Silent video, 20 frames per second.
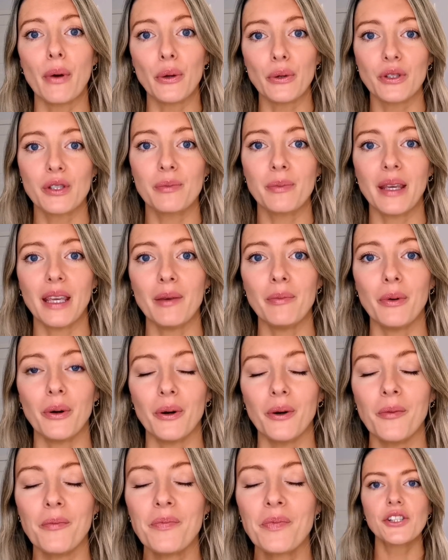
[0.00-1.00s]
most
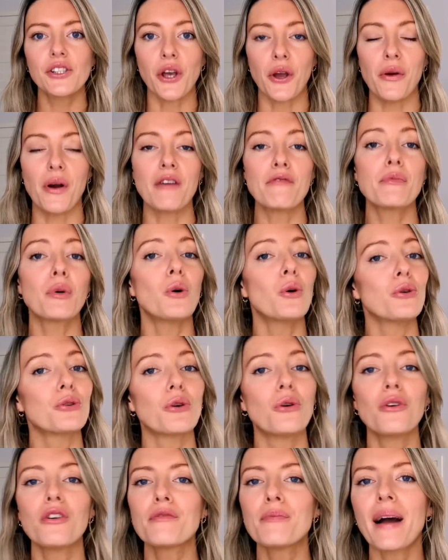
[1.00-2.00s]
people. So I've poured
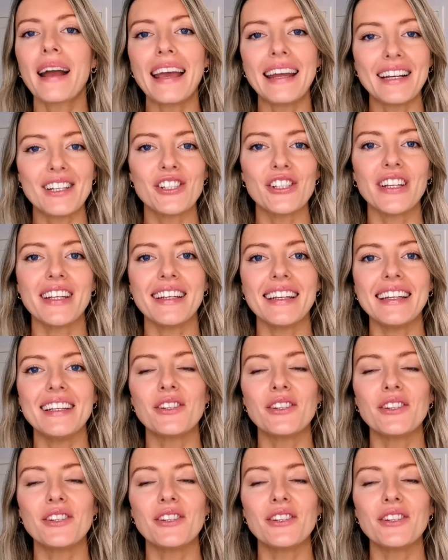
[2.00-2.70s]
all of my energy